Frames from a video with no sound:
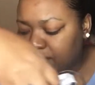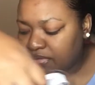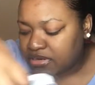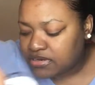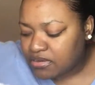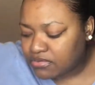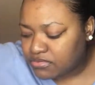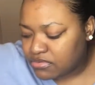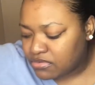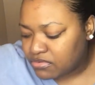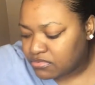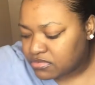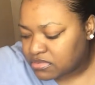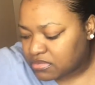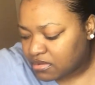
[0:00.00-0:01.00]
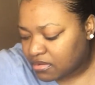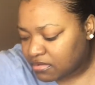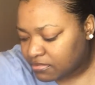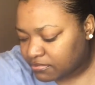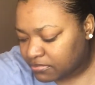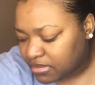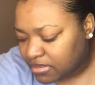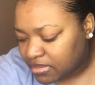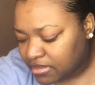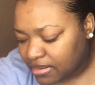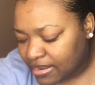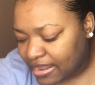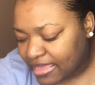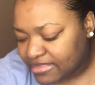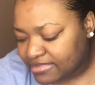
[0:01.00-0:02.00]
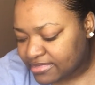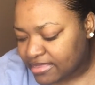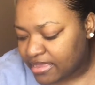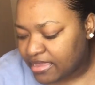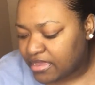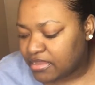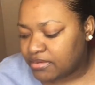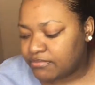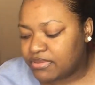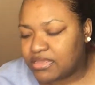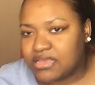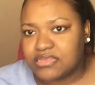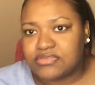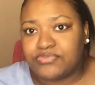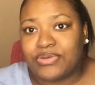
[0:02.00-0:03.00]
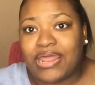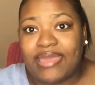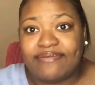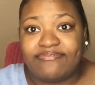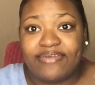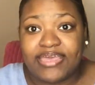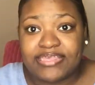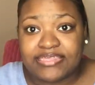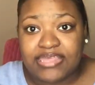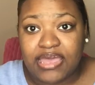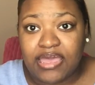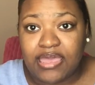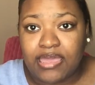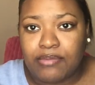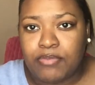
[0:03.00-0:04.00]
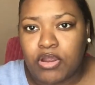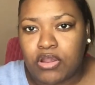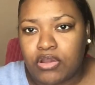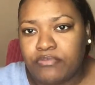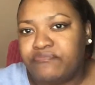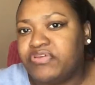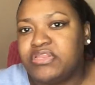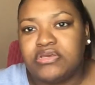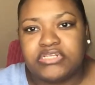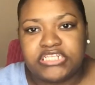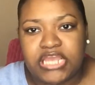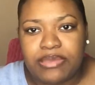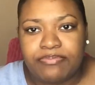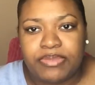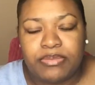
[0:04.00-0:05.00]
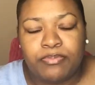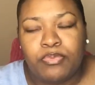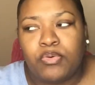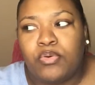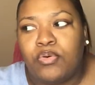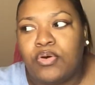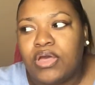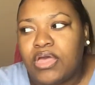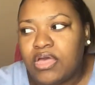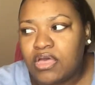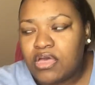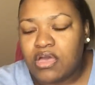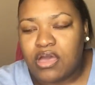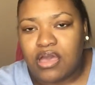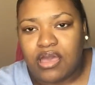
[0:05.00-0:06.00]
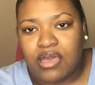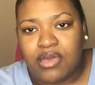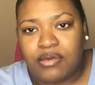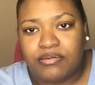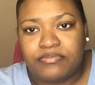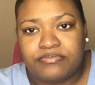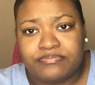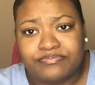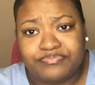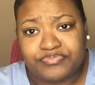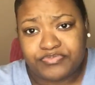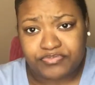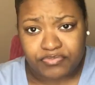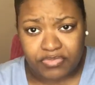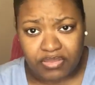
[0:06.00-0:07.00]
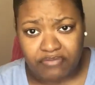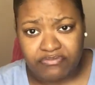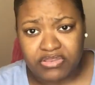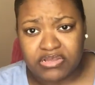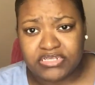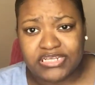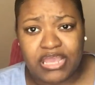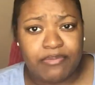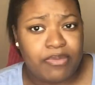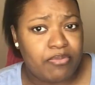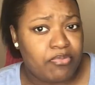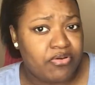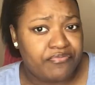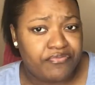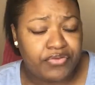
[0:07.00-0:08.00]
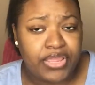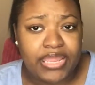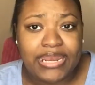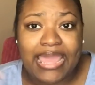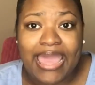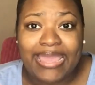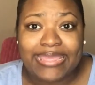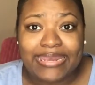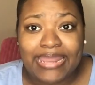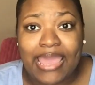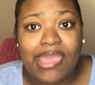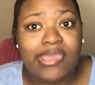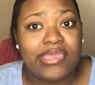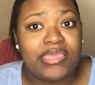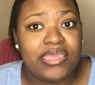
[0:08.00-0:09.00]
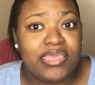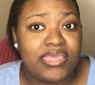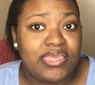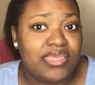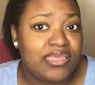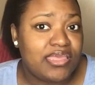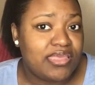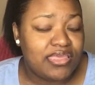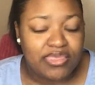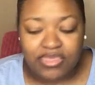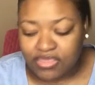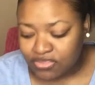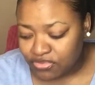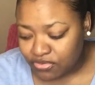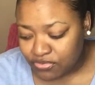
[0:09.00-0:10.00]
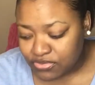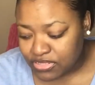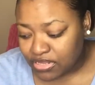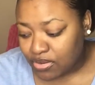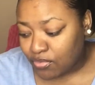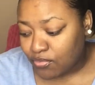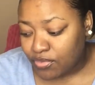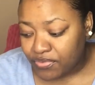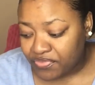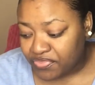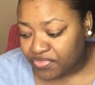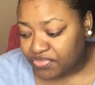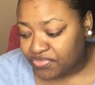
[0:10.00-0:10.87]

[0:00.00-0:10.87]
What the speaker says: really don't use them like that because when I FaceTime or video chat people, video chat my boyfriend, I cannot use the headphone